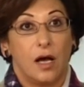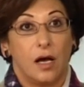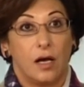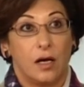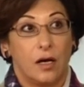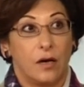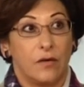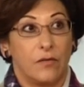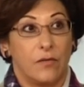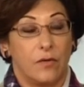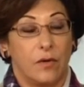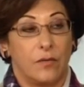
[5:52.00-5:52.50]

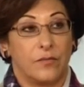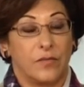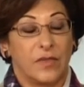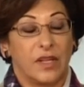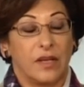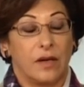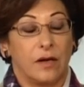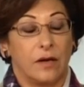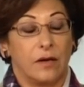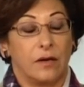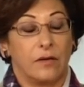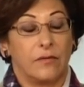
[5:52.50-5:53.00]
uh,
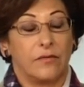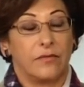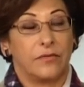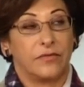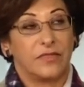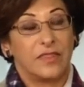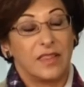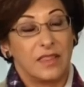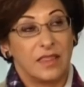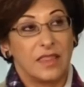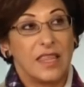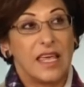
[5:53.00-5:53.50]
um,
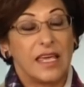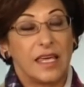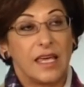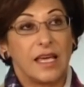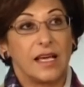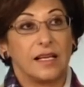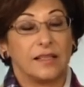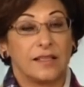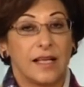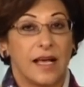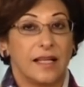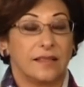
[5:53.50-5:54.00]

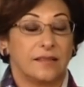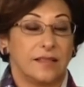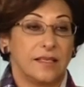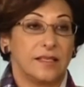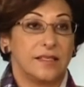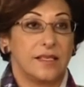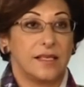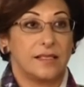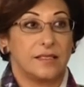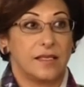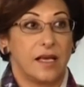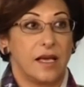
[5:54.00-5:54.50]
thinking that
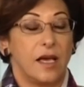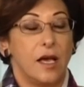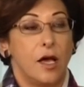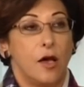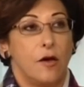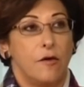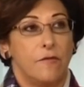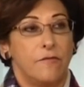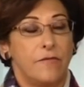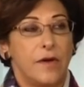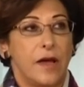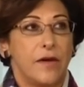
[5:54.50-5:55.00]
this is a
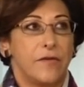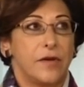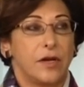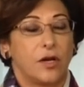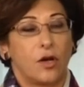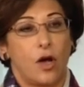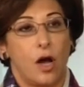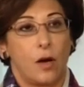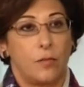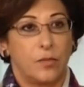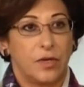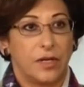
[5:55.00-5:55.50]
very
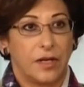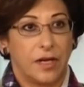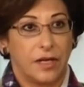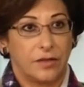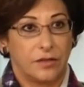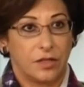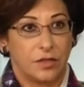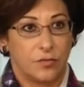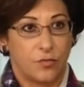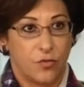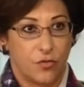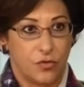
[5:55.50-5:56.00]

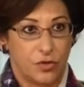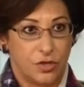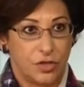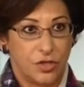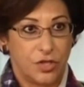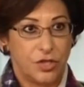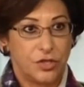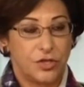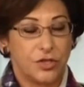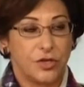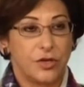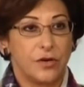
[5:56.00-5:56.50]
complicated
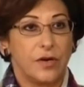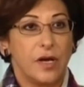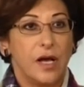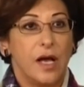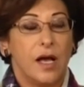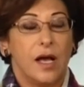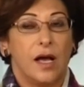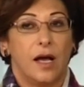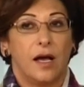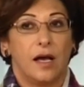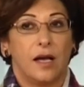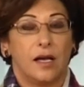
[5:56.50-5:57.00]
procedure.
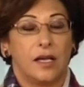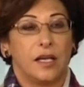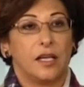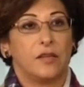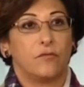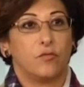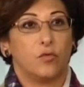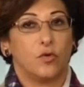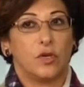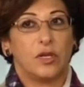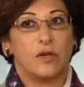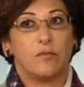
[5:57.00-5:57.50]
Right. Uh,
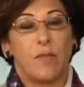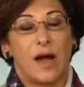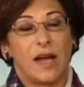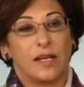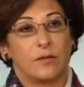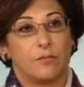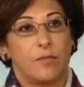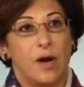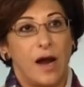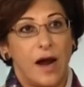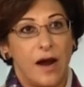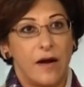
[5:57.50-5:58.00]
it, it,
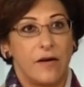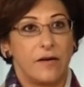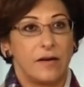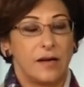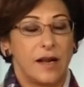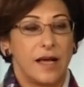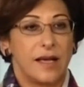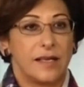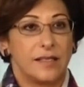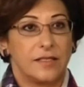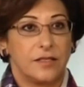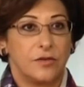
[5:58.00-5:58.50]
might
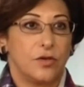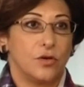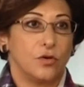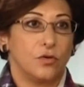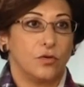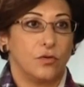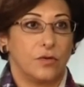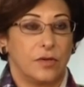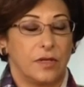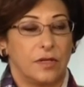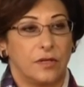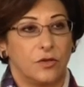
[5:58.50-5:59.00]
paralyze
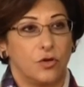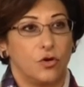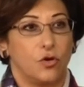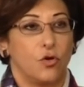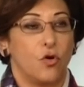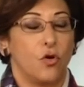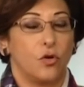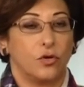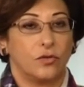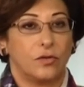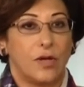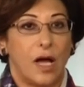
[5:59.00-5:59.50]
you. You
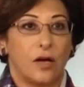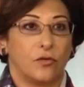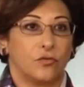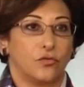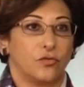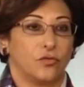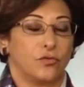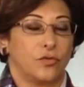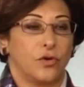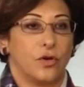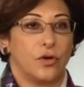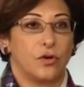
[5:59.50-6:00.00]
go
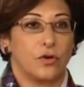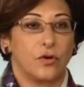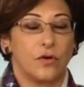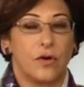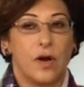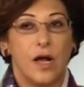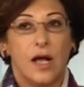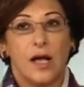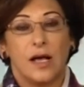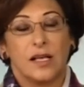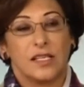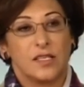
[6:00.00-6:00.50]
down to
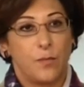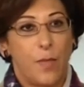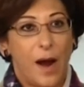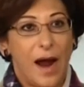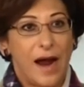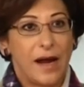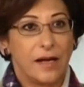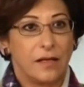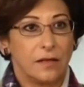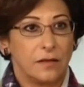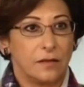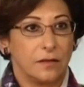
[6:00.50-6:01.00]
your
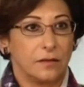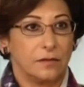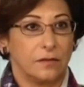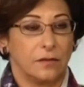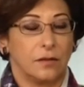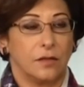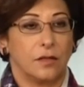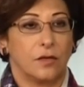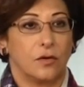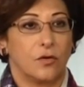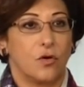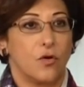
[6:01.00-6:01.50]
spinal
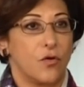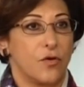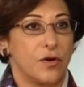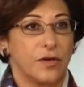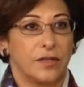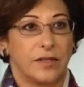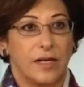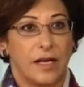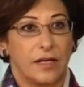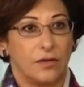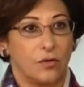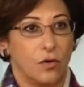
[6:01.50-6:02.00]
uh,
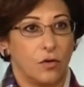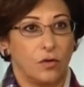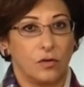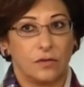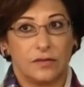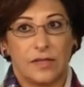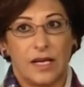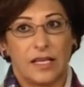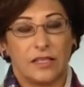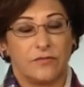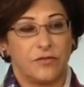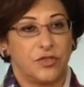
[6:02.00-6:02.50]
cord and all
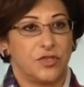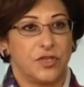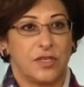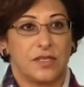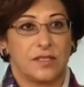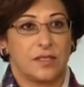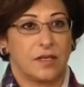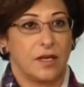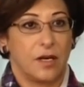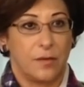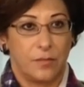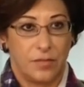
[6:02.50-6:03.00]
that, which
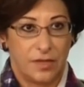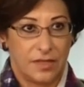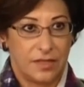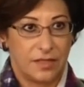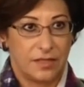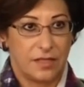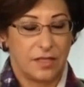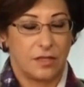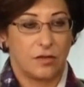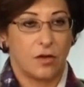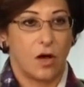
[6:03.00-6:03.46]
is completely